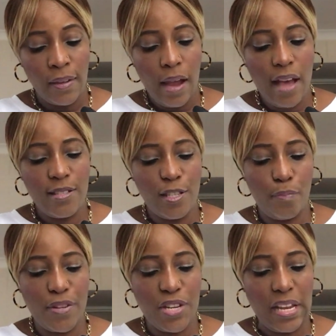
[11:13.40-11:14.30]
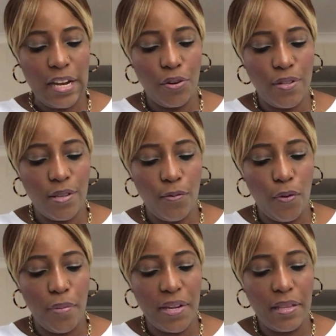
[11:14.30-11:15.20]
has a special anointing
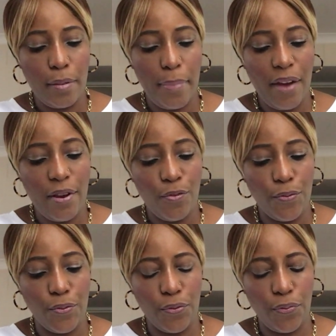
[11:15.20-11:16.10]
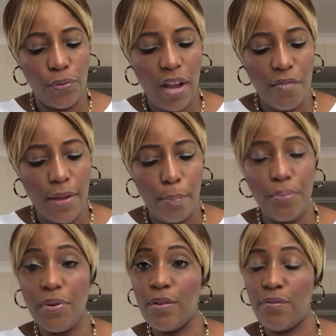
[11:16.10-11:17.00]
for making the barren fruitful after
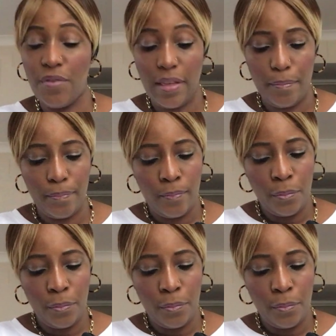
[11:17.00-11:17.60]
praying for them.